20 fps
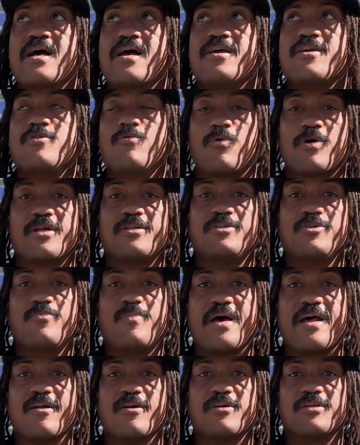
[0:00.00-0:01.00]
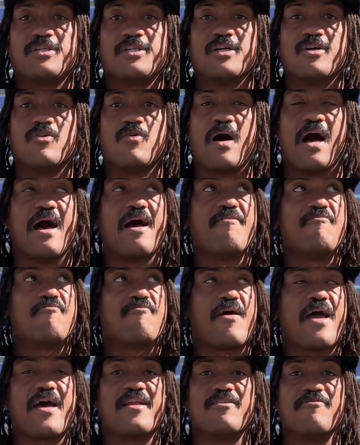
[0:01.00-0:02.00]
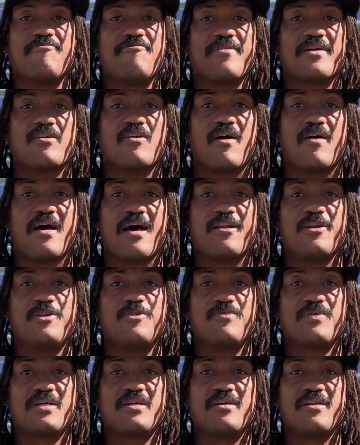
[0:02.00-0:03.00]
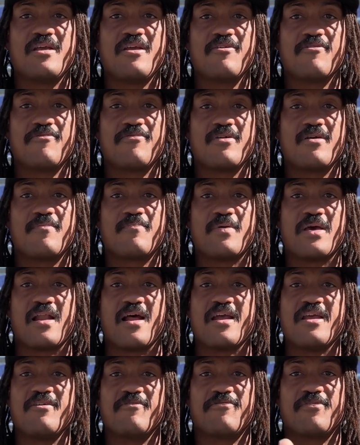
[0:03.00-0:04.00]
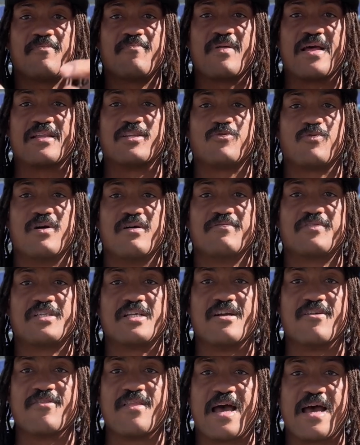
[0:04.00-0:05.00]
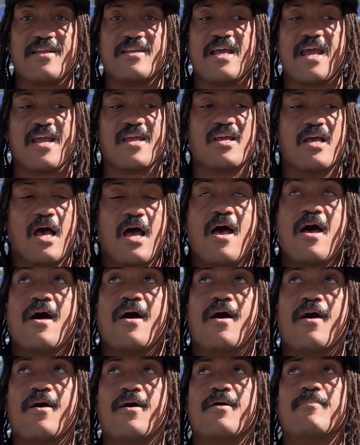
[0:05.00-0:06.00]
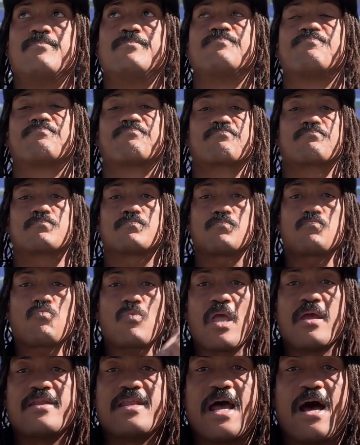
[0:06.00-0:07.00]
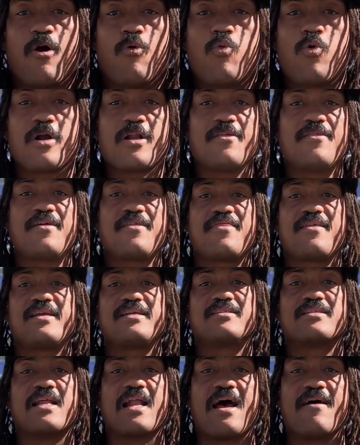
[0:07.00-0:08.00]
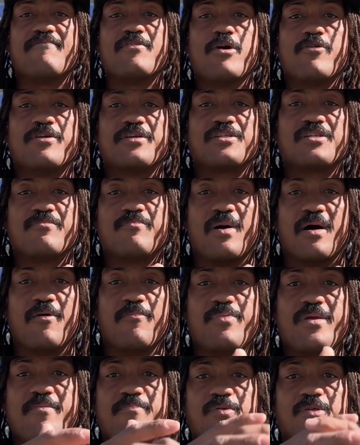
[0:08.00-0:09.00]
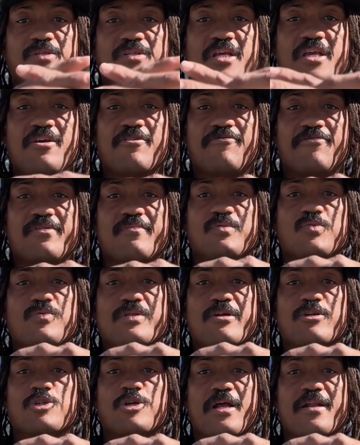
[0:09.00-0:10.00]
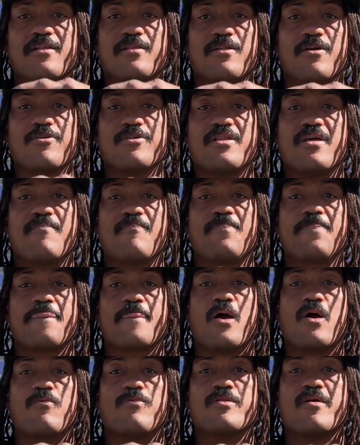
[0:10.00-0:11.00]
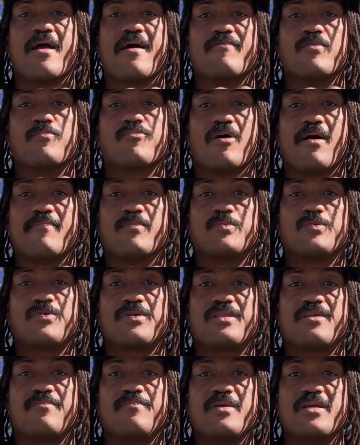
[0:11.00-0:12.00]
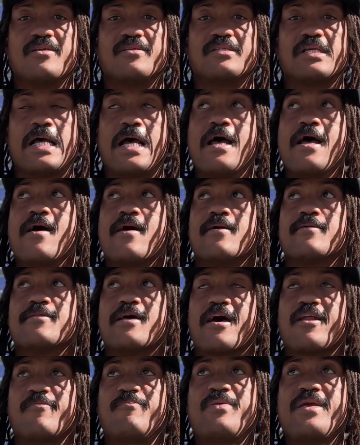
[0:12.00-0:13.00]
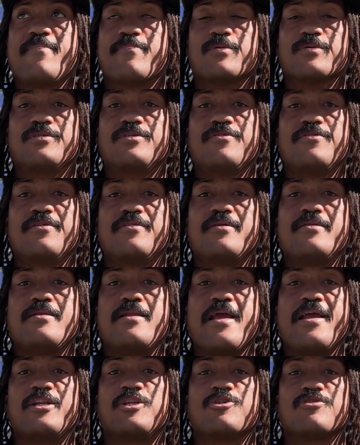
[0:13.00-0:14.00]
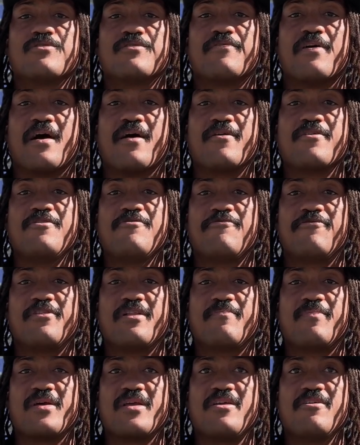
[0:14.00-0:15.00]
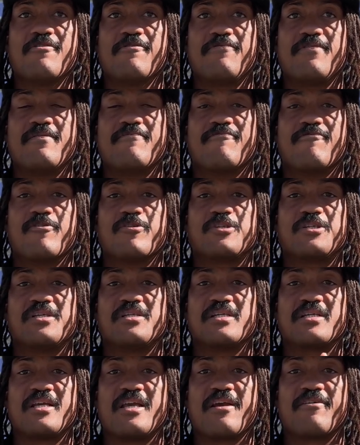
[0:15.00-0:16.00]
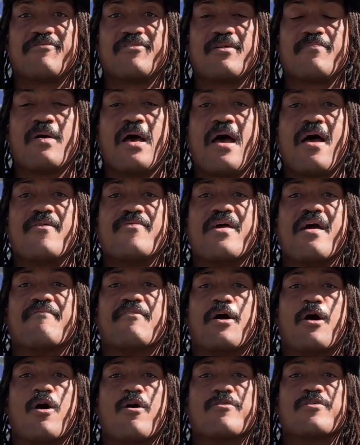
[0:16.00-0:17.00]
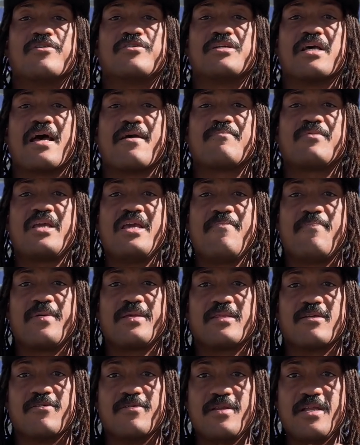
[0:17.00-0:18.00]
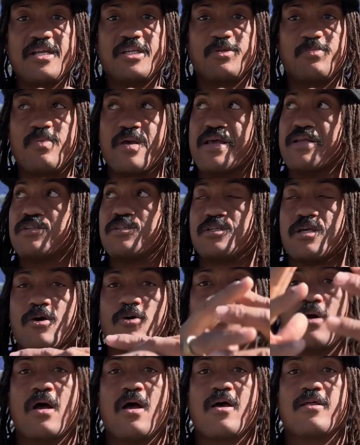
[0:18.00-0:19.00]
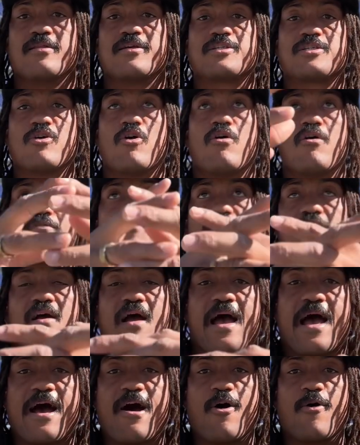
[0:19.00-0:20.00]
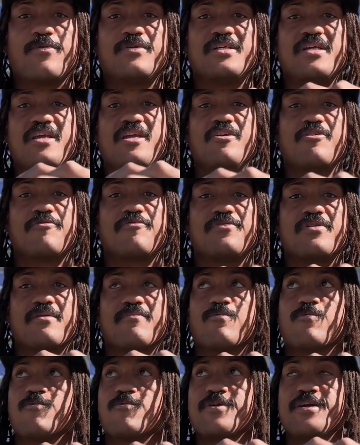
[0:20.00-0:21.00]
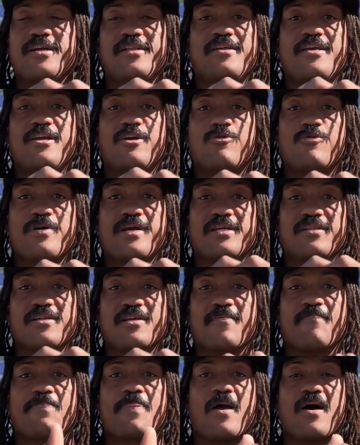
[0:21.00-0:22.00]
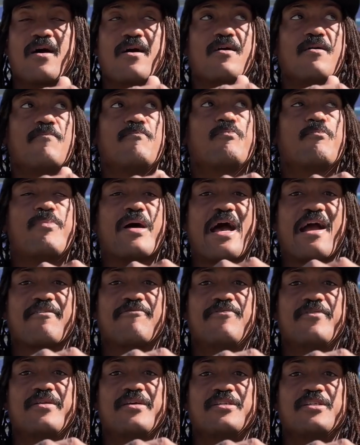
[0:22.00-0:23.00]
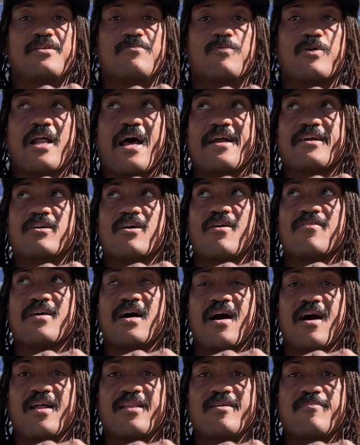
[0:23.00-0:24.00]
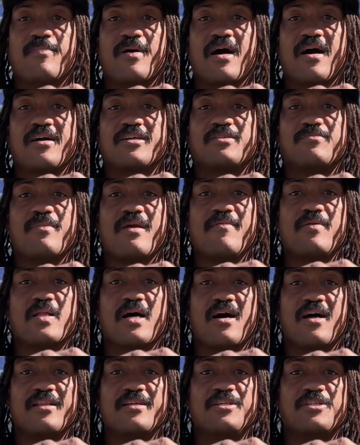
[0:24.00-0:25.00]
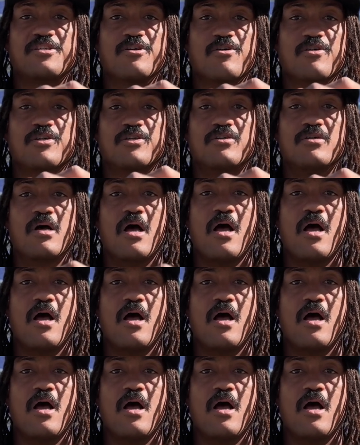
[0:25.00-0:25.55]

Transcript: you want to do better. So I had to figure out how to do a good heel flip, and I heel flipped that 12 stair that day. Now, one of the things that I've noticed about people's heel flips when they're trying to learn them, when they're having problems with them, is a lot of people, due to the nature of how you flip a heel flip versus a kick flip, they have a harder time keeping their knees bent. So let's go over how to heel flip really quickly. Back foot is in what I call the ollie box, maybe the ollie circle,